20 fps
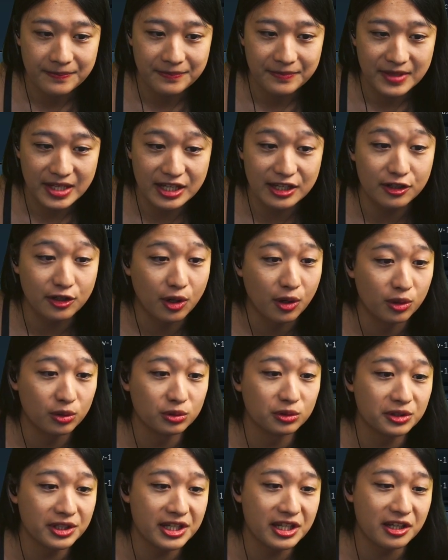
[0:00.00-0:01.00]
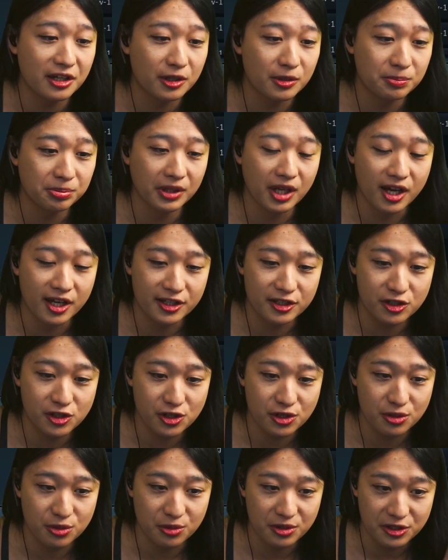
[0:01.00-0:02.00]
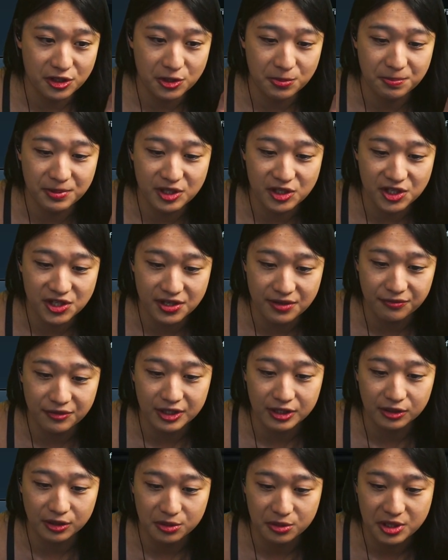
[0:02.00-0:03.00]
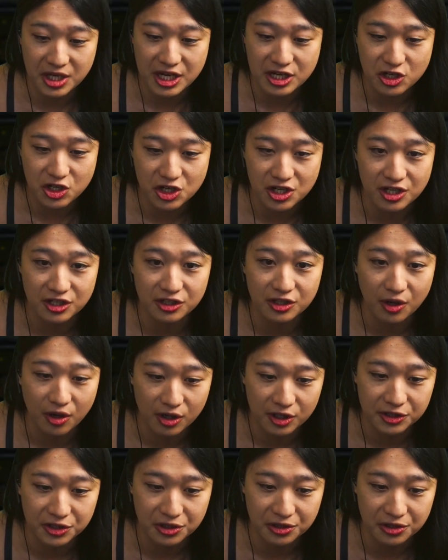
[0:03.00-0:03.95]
It only applies to a specific location on your